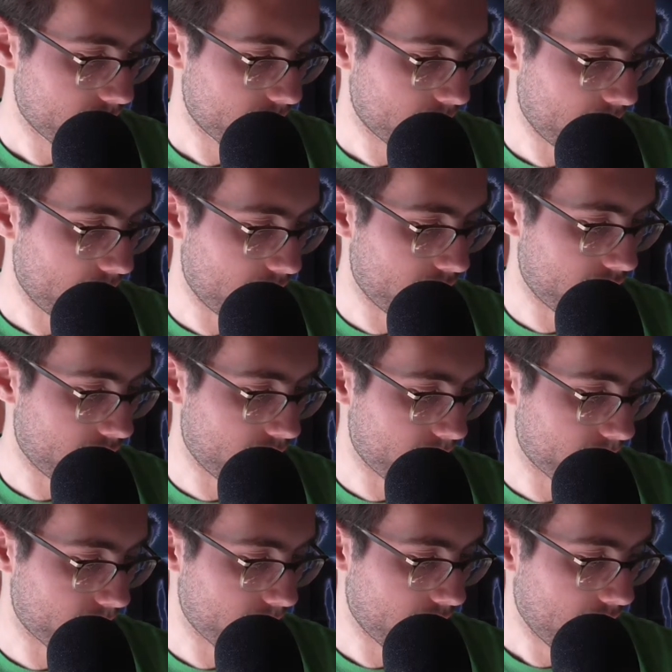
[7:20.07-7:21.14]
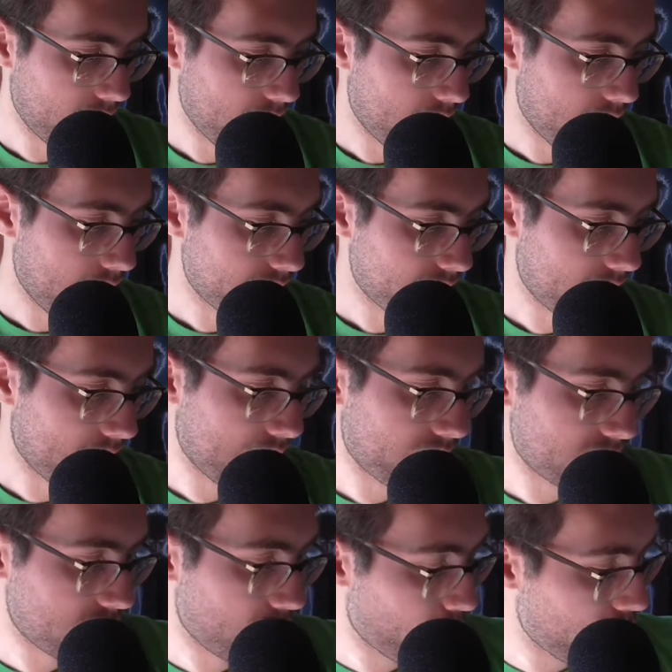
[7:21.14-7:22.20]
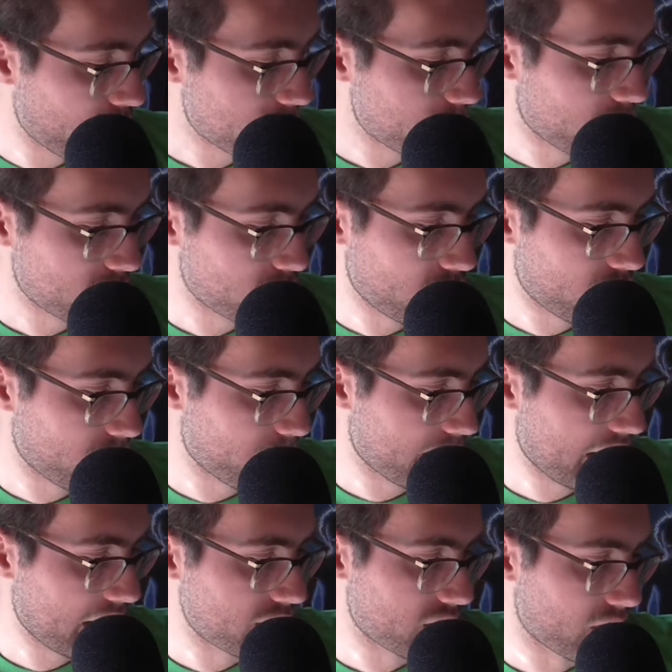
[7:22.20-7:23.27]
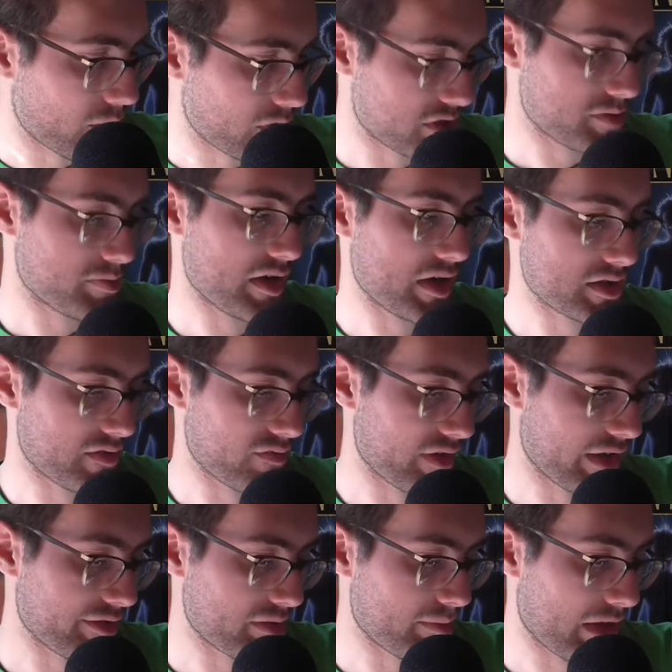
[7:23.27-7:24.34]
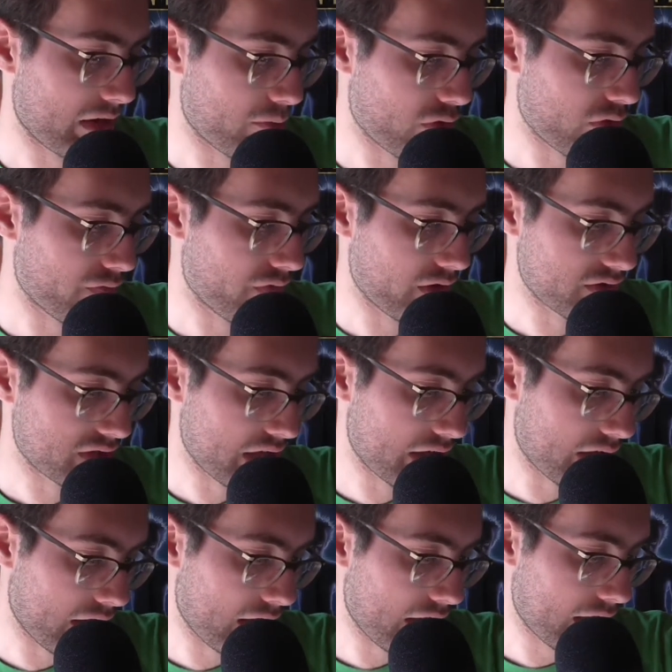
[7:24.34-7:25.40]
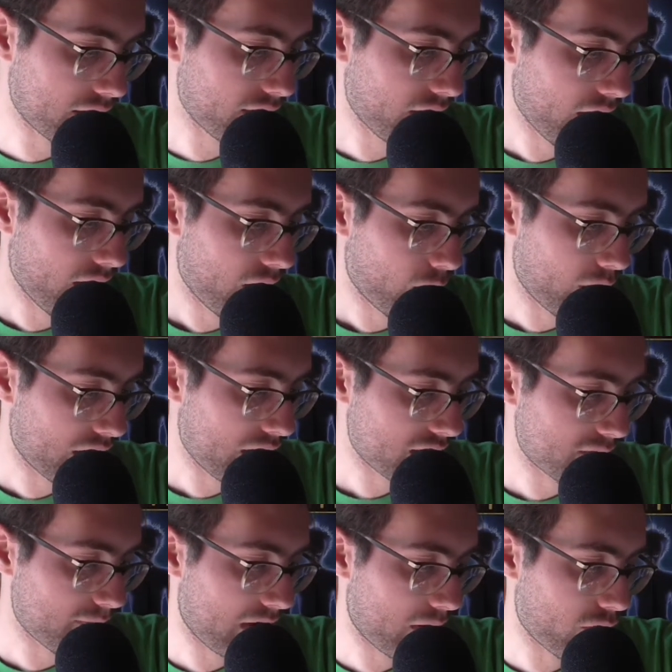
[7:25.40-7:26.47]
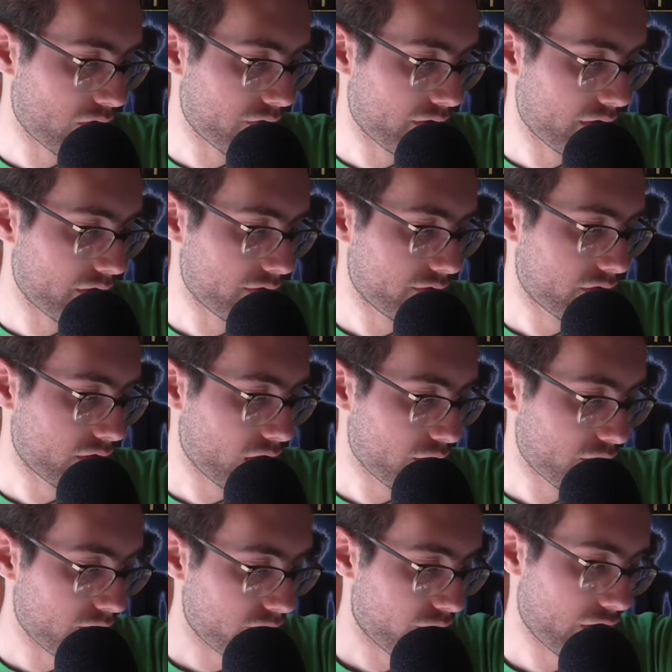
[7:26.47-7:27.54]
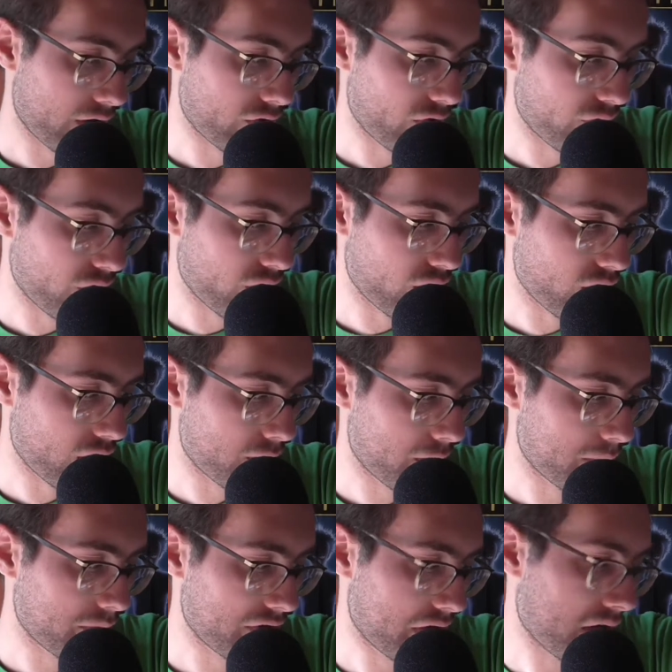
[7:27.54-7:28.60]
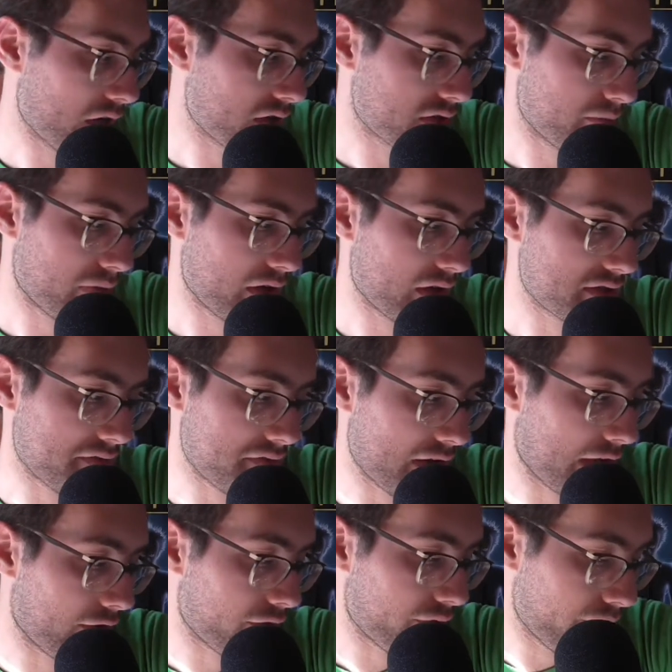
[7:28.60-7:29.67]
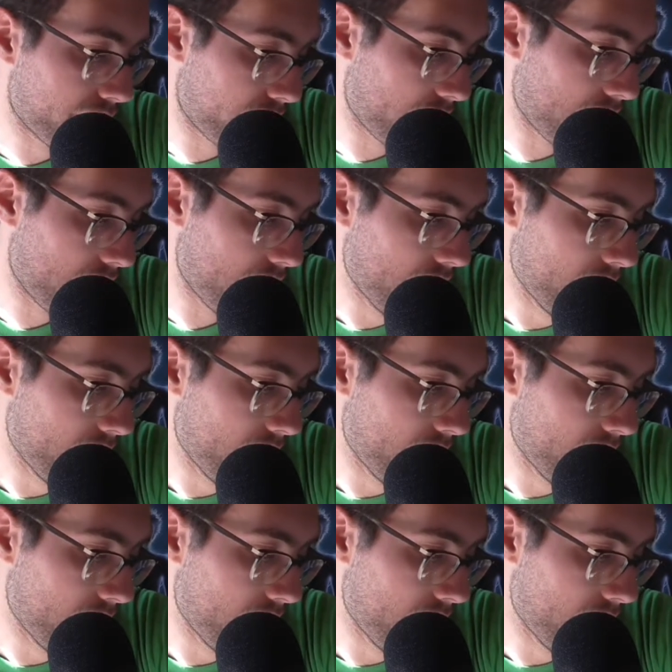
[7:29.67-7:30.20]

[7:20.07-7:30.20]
Then if they give us the worst possible combination, which is Past in Flames and Manamorphose in our hand, we cast a Manamorphose, go from 3 up to 4, are able to cast Past in Flames for 3